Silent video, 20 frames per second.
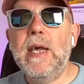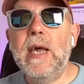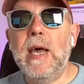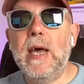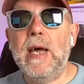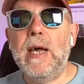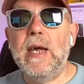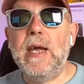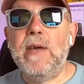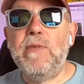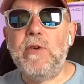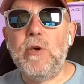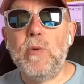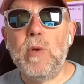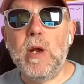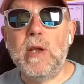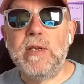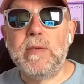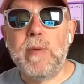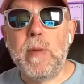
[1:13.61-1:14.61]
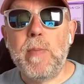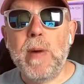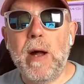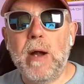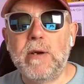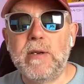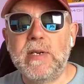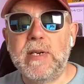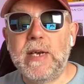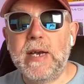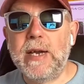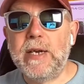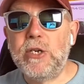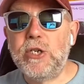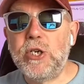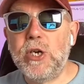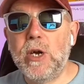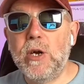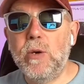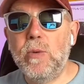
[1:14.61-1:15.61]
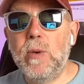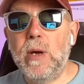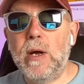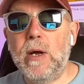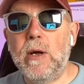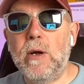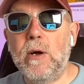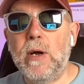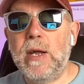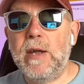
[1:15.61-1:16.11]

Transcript: Uh, if you'd like to be part of today's show, or uh,